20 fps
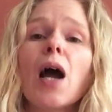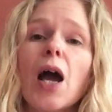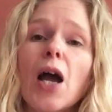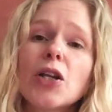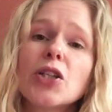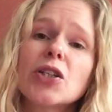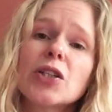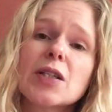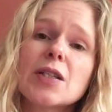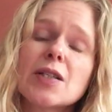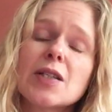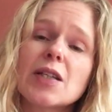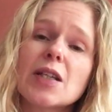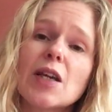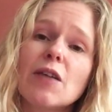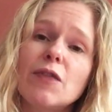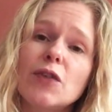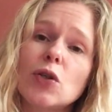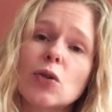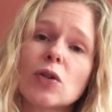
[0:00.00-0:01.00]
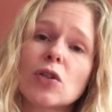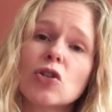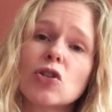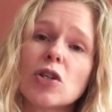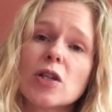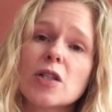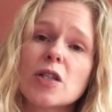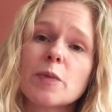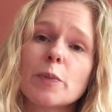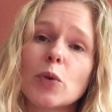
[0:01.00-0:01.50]
and you're going to see if you can
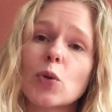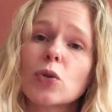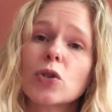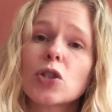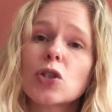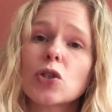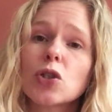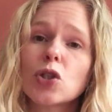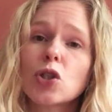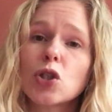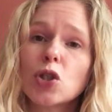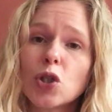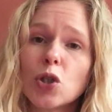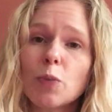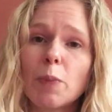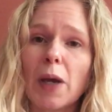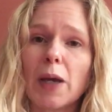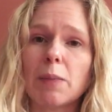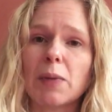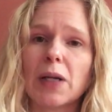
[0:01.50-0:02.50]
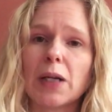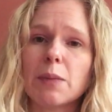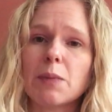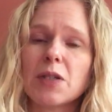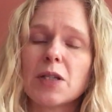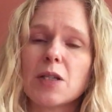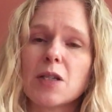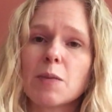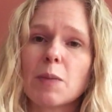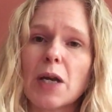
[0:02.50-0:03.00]
transport 2 paper clips
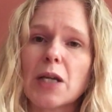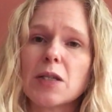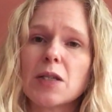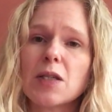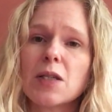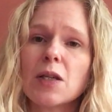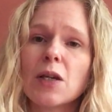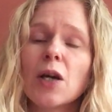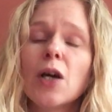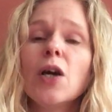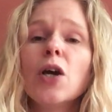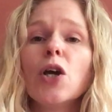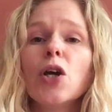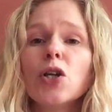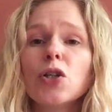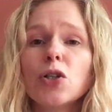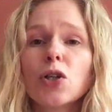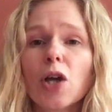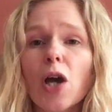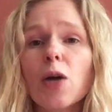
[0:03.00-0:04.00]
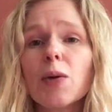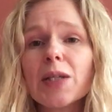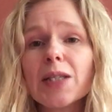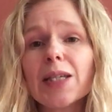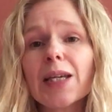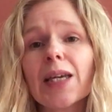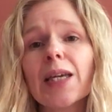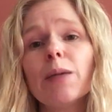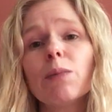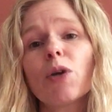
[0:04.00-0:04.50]
to space. You're going
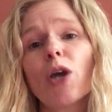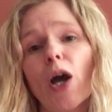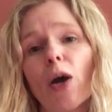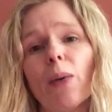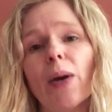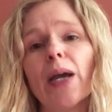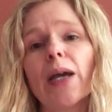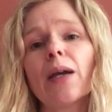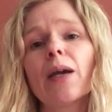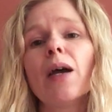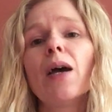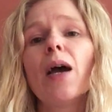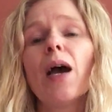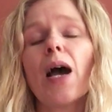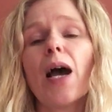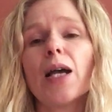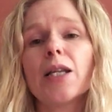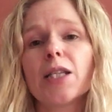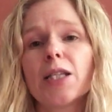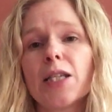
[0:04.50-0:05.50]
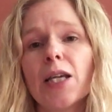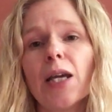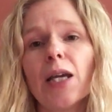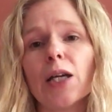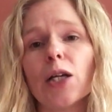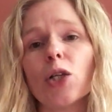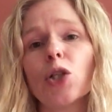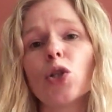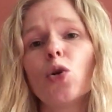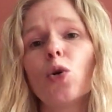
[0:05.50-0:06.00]
to keep going
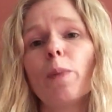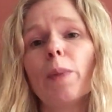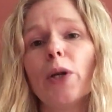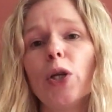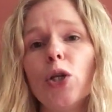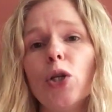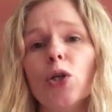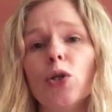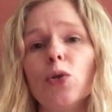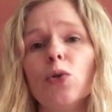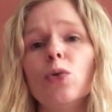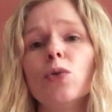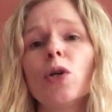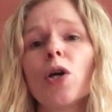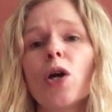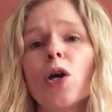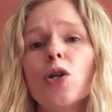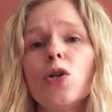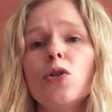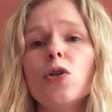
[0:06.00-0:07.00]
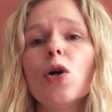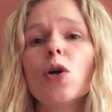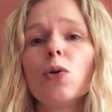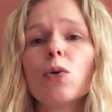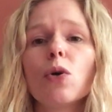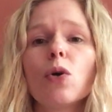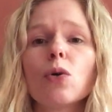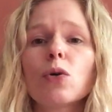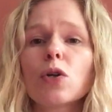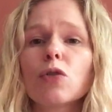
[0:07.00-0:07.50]
until your balloon no
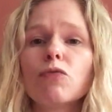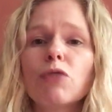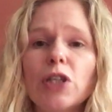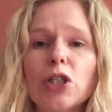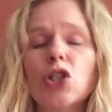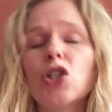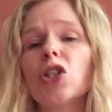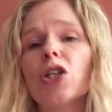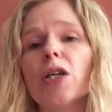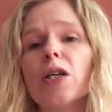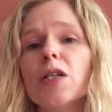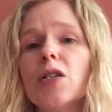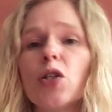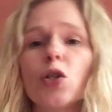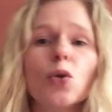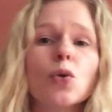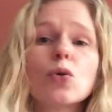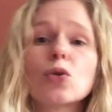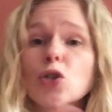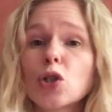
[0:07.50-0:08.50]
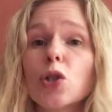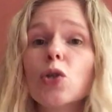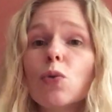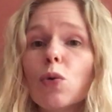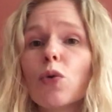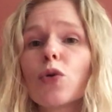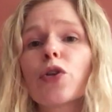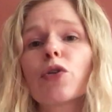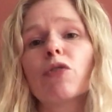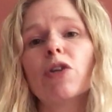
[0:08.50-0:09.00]
longer reaches your 2
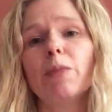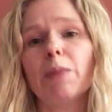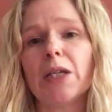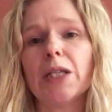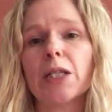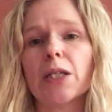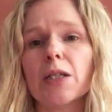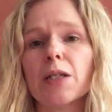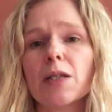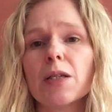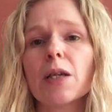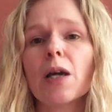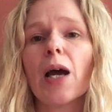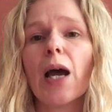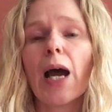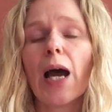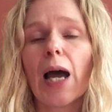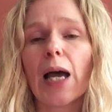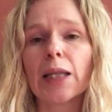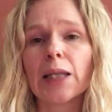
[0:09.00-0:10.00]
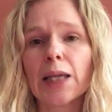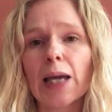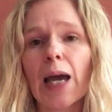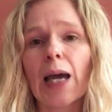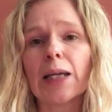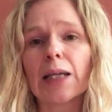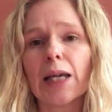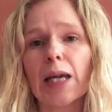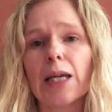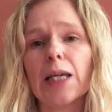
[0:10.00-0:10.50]
or 3 meters and
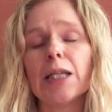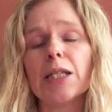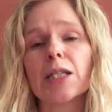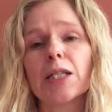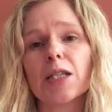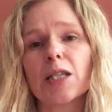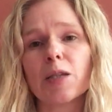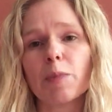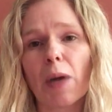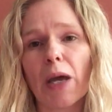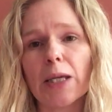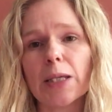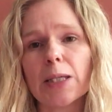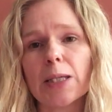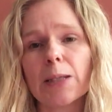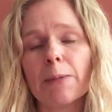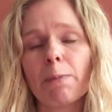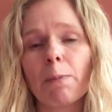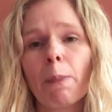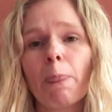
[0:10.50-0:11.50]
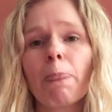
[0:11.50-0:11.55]
can get into space.